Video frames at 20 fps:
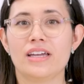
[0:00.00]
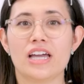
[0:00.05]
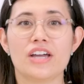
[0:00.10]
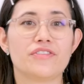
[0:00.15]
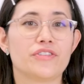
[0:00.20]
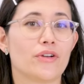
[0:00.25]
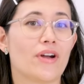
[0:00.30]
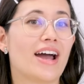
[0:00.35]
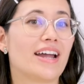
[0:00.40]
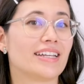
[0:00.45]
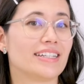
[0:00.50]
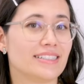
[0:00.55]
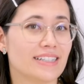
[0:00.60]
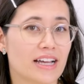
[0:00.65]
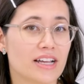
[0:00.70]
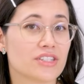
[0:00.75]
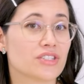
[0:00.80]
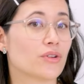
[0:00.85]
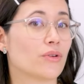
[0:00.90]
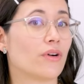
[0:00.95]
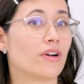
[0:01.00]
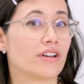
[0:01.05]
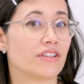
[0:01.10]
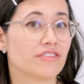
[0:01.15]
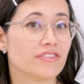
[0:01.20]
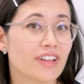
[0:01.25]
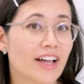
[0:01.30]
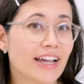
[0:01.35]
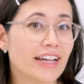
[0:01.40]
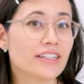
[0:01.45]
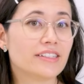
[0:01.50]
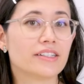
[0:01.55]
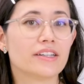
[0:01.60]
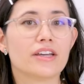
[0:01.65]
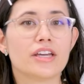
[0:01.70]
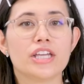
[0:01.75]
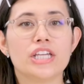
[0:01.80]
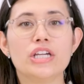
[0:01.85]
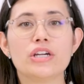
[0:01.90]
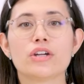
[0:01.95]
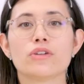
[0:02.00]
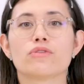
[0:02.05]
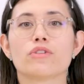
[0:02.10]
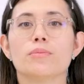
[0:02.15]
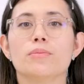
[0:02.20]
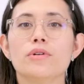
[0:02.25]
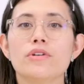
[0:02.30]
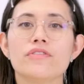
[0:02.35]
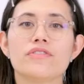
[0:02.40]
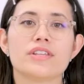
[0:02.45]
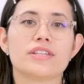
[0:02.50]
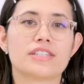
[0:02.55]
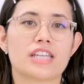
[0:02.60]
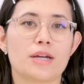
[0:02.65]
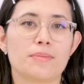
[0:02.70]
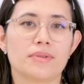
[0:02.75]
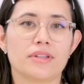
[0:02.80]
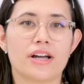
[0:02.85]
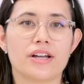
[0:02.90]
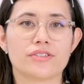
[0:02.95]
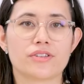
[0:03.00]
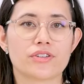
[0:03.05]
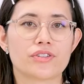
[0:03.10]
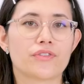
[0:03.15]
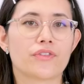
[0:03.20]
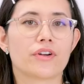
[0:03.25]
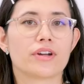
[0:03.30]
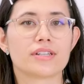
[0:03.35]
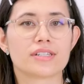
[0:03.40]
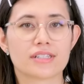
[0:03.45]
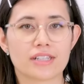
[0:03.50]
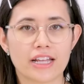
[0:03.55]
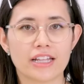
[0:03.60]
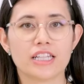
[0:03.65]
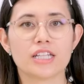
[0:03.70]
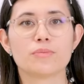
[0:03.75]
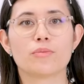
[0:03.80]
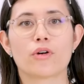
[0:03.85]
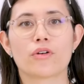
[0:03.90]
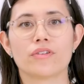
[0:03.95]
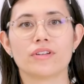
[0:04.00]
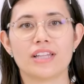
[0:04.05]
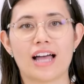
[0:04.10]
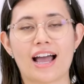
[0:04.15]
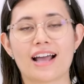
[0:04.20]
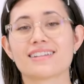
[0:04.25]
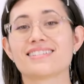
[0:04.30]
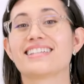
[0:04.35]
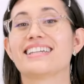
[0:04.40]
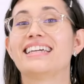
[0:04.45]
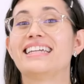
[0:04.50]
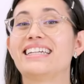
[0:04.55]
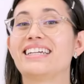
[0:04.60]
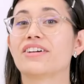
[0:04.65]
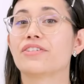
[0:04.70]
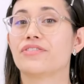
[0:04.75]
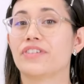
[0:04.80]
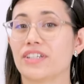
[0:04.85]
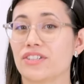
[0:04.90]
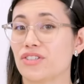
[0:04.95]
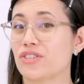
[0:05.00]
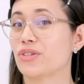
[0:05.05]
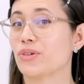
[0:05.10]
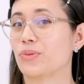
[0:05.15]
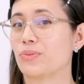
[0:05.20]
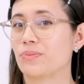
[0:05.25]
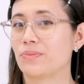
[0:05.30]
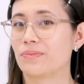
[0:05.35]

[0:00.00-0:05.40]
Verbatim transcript: If you're at a desk or on a flight, you can remove the stabilizers for a slightly more relaxed in-ear fit too.